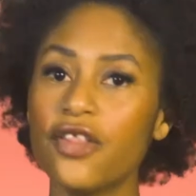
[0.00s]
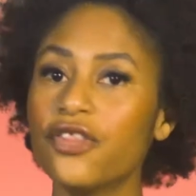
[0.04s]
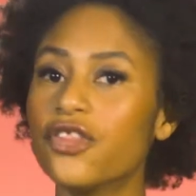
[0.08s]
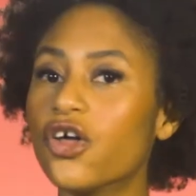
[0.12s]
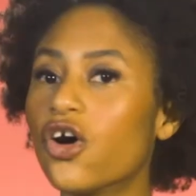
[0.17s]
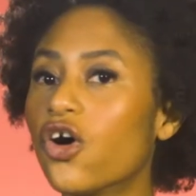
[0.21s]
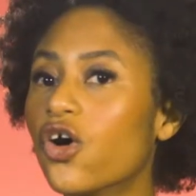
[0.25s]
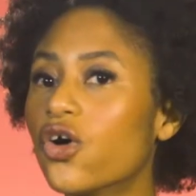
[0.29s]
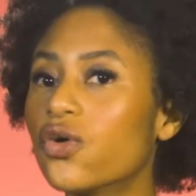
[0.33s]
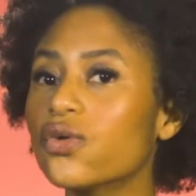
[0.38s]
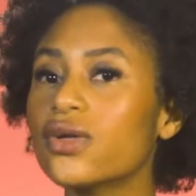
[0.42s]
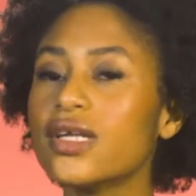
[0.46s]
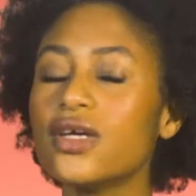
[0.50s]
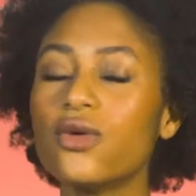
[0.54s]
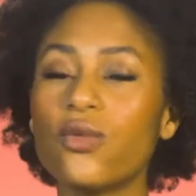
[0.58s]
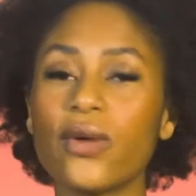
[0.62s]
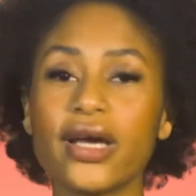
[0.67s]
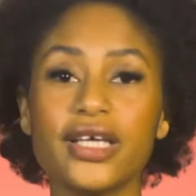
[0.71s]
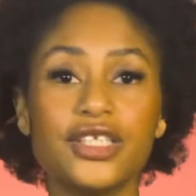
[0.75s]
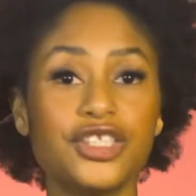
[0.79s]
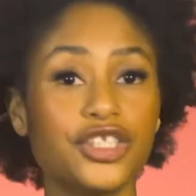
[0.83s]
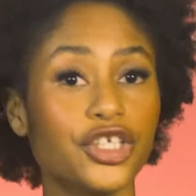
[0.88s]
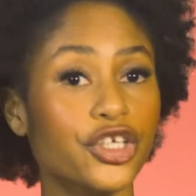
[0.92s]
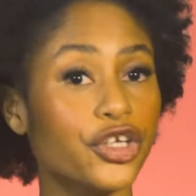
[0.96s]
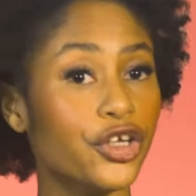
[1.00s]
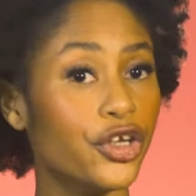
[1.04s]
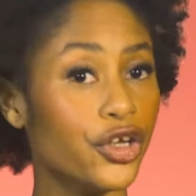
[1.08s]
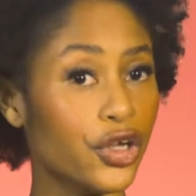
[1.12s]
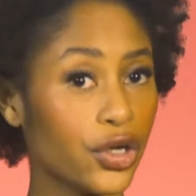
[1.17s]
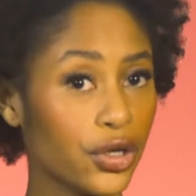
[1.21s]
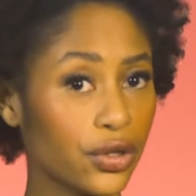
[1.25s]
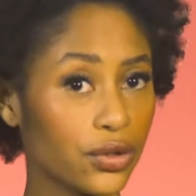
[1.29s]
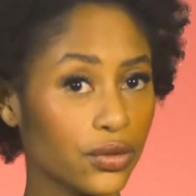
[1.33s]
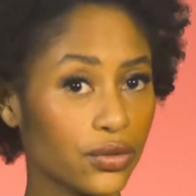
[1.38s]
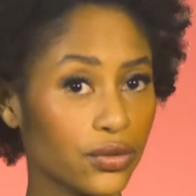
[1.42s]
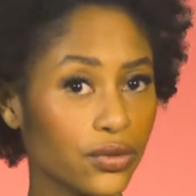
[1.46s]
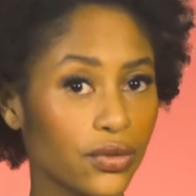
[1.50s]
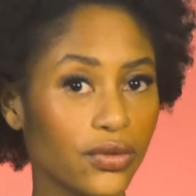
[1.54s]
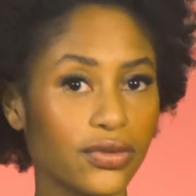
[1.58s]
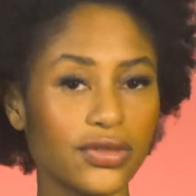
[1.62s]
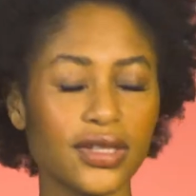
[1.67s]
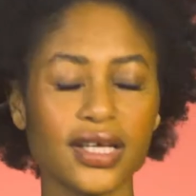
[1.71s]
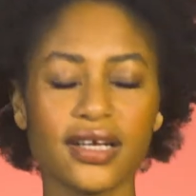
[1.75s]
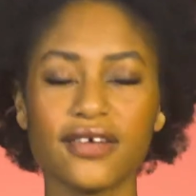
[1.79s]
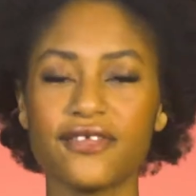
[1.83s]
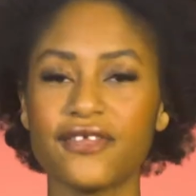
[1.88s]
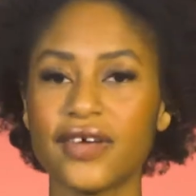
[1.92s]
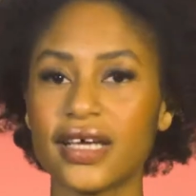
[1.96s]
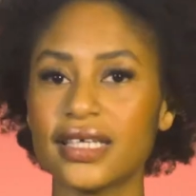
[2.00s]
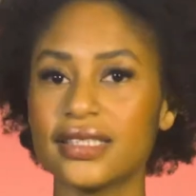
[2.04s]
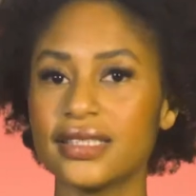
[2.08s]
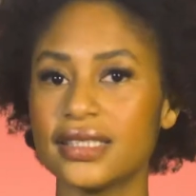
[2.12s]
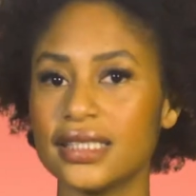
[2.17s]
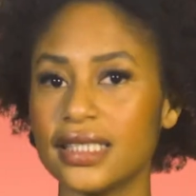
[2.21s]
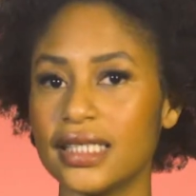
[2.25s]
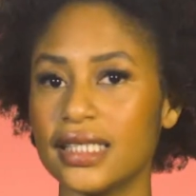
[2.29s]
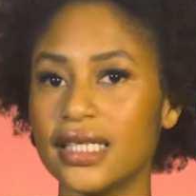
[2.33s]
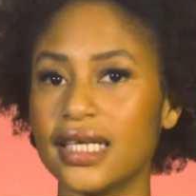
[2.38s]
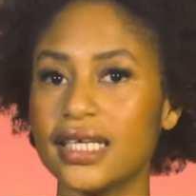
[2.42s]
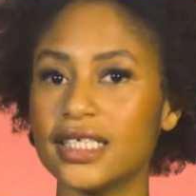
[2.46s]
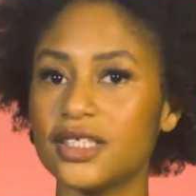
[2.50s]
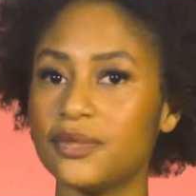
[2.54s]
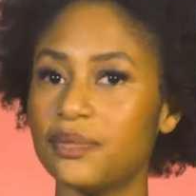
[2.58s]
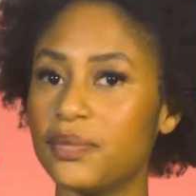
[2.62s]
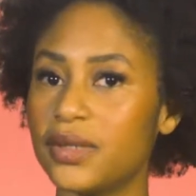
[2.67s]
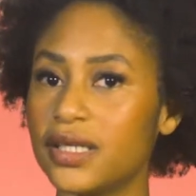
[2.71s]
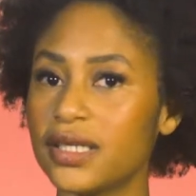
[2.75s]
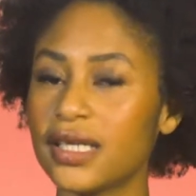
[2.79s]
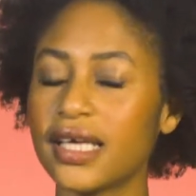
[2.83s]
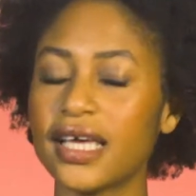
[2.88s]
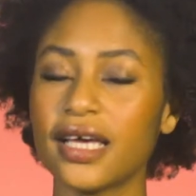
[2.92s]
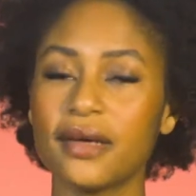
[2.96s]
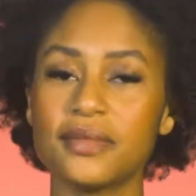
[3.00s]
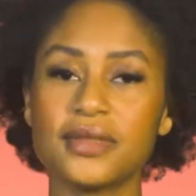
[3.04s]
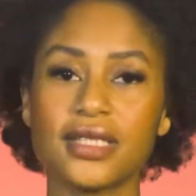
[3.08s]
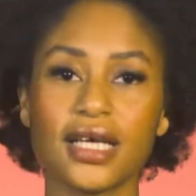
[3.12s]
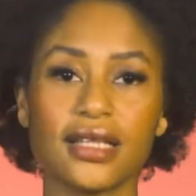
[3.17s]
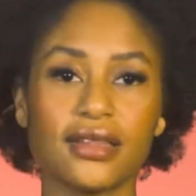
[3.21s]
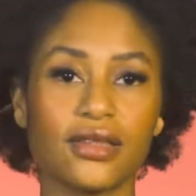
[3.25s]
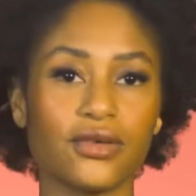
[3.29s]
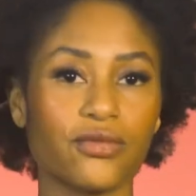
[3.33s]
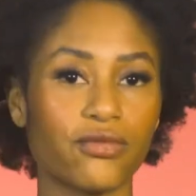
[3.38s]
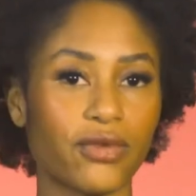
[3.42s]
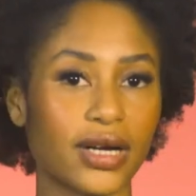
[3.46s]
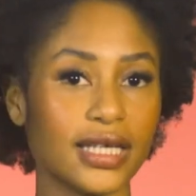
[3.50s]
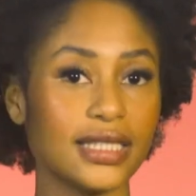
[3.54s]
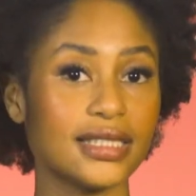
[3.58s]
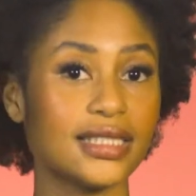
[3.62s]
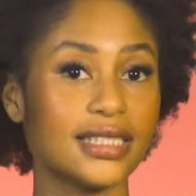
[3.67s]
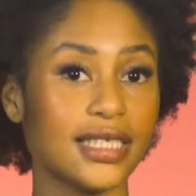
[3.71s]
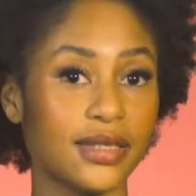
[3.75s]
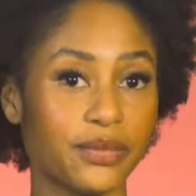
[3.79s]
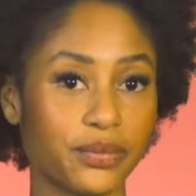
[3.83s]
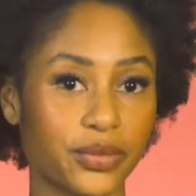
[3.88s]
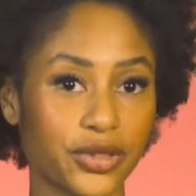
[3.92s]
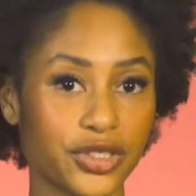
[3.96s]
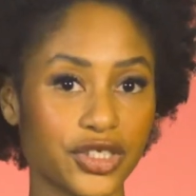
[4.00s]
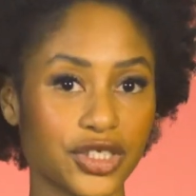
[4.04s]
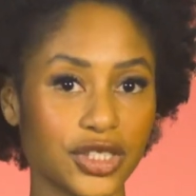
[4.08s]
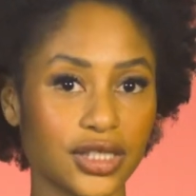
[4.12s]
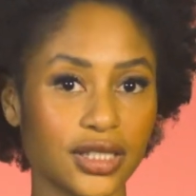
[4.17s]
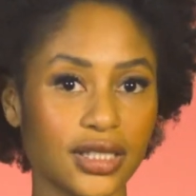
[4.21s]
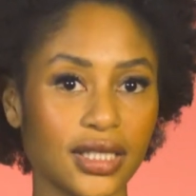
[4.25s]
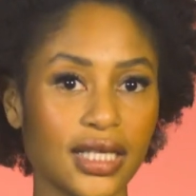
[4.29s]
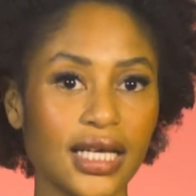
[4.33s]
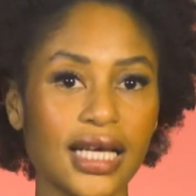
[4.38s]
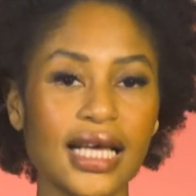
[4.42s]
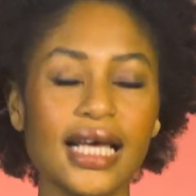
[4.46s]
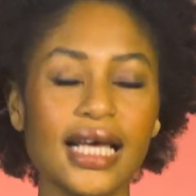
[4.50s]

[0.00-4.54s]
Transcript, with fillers: The only way to know that a vaccine has been kept at the right temperature